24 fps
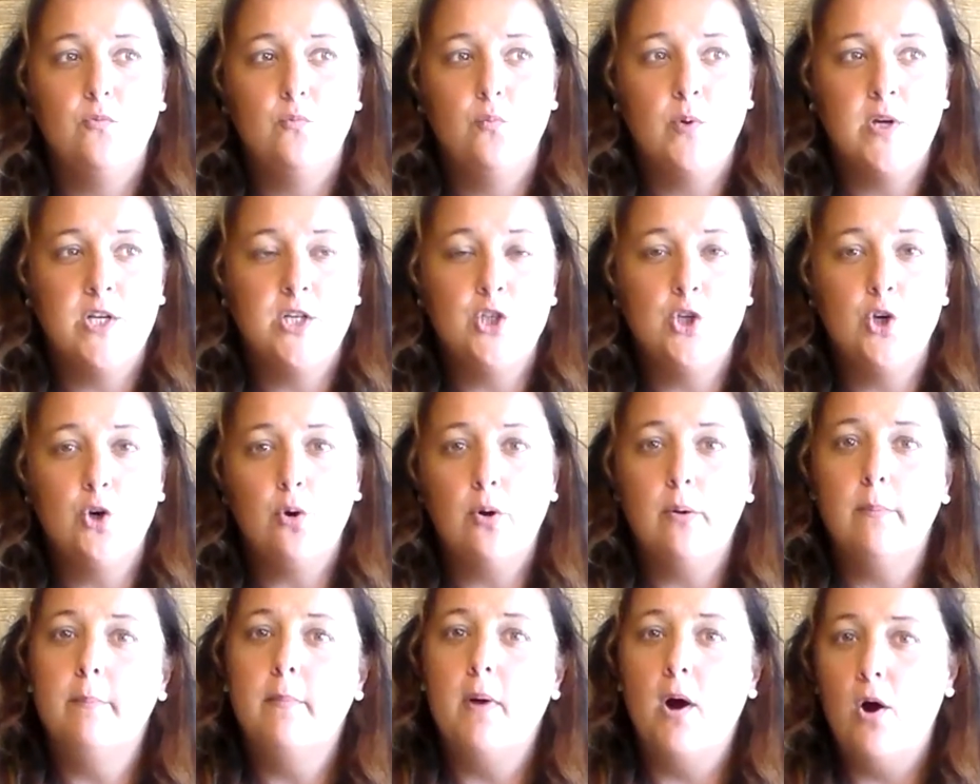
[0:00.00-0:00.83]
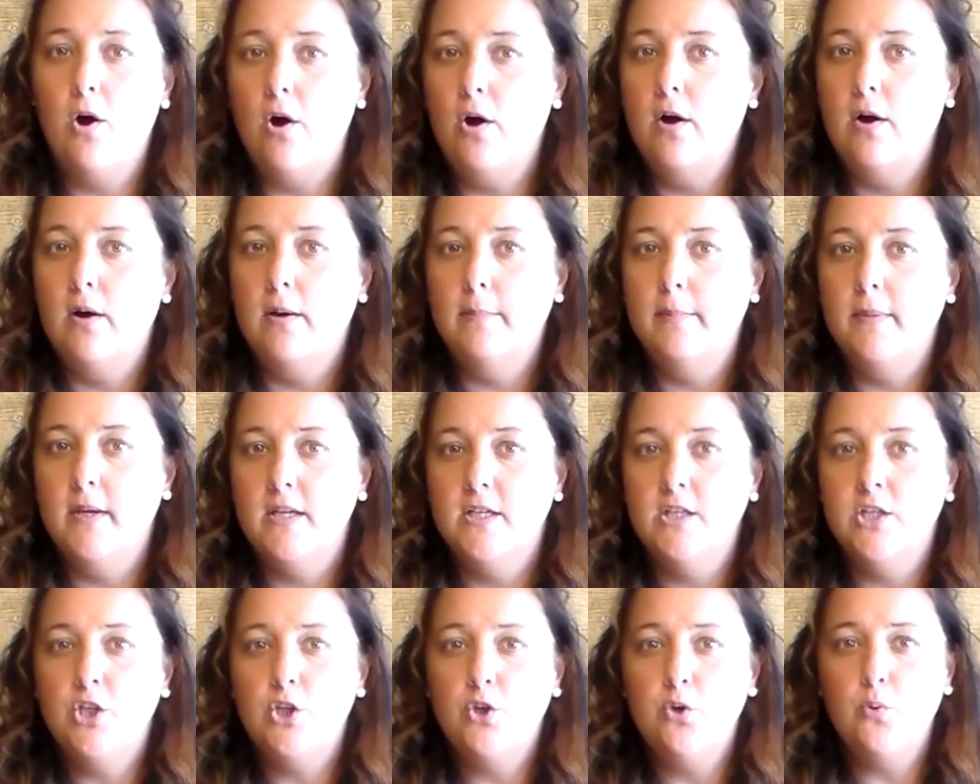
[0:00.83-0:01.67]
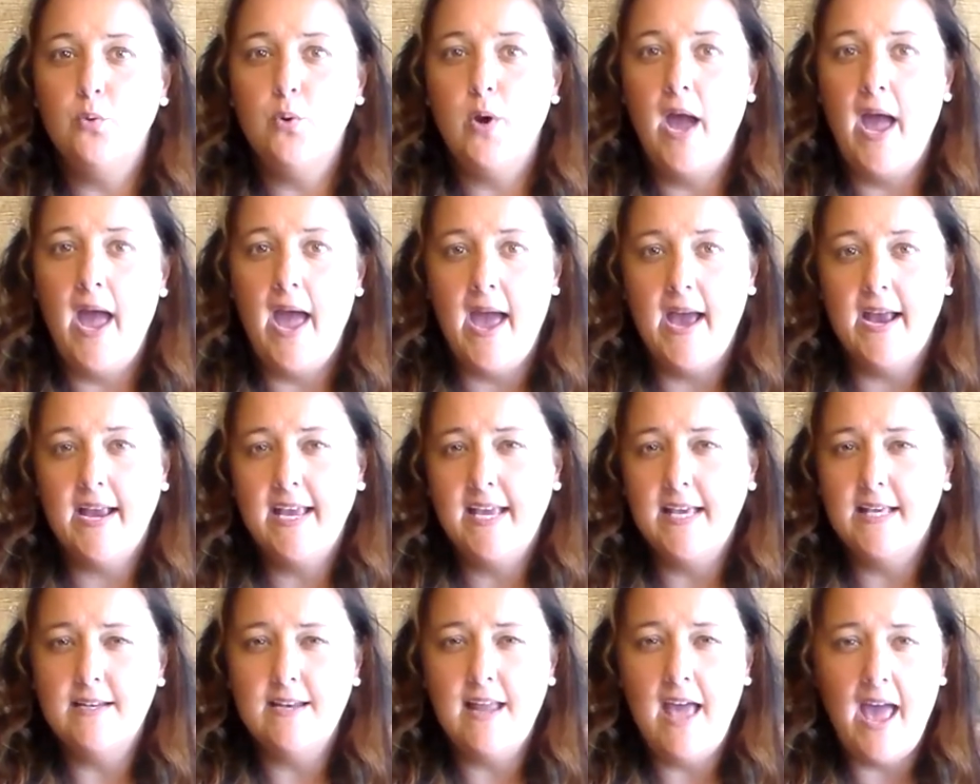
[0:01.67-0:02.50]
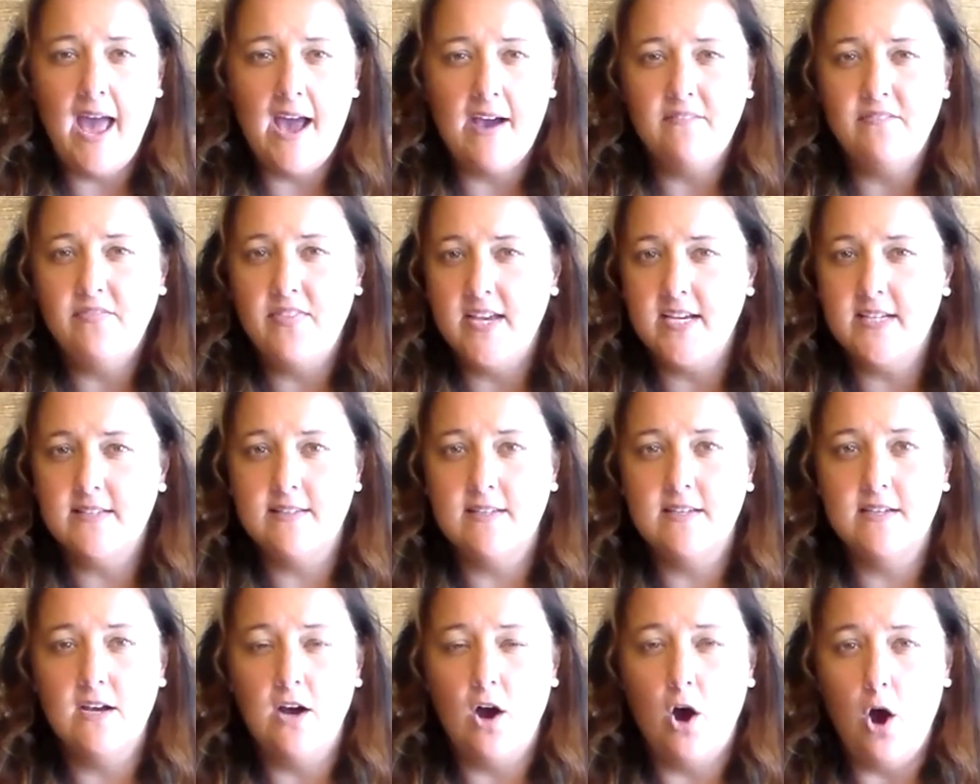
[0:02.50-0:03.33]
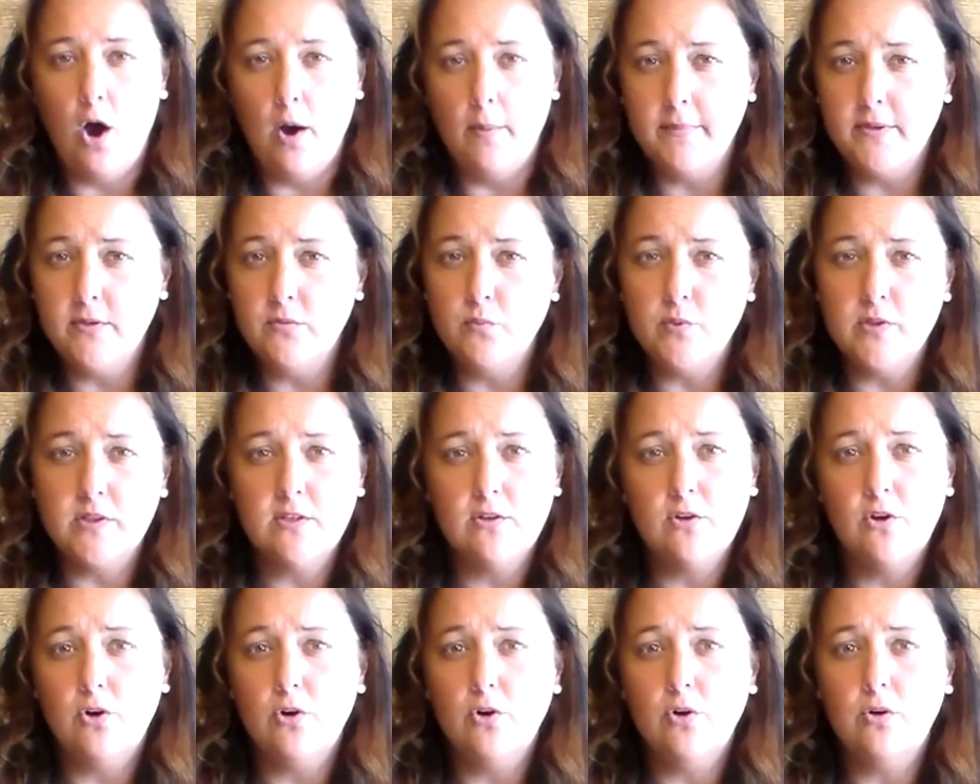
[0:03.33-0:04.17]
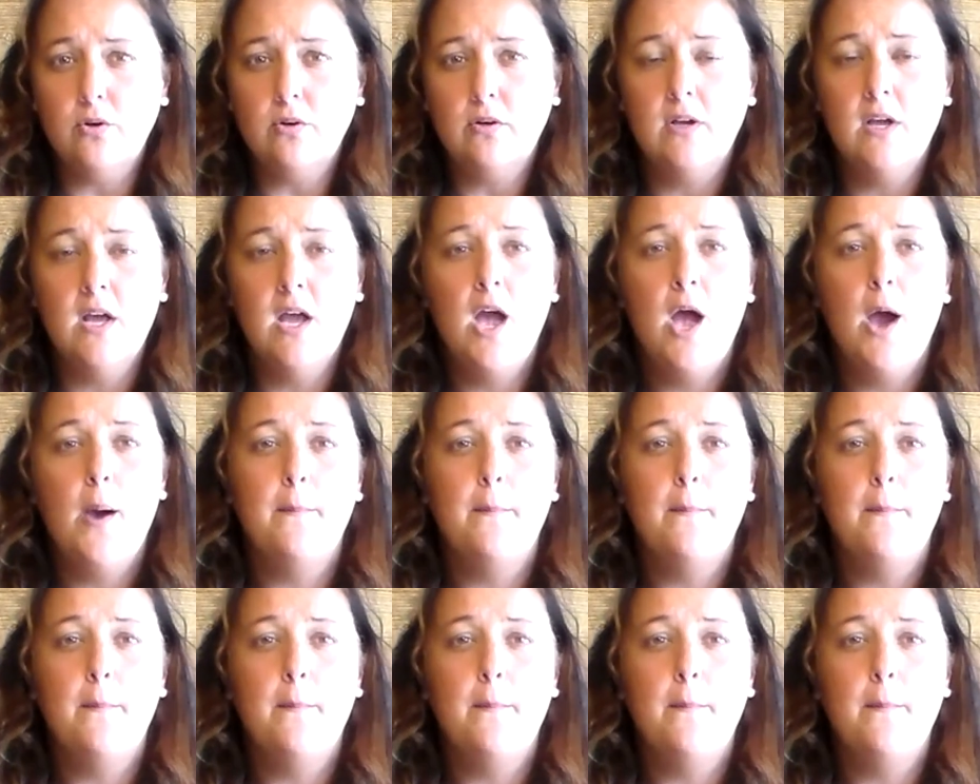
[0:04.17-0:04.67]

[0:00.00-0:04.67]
when you're a mom, you ha can have things in common with a girl,